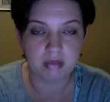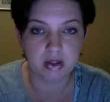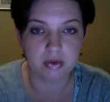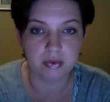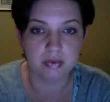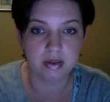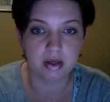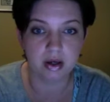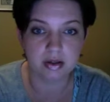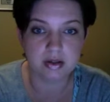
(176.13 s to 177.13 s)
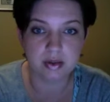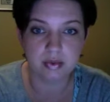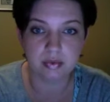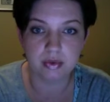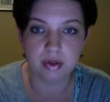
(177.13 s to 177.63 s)
You can
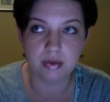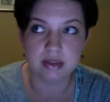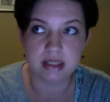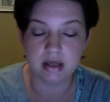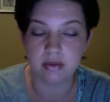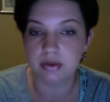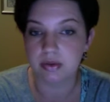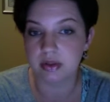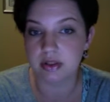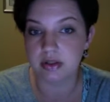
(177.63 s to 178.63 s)
also go down towards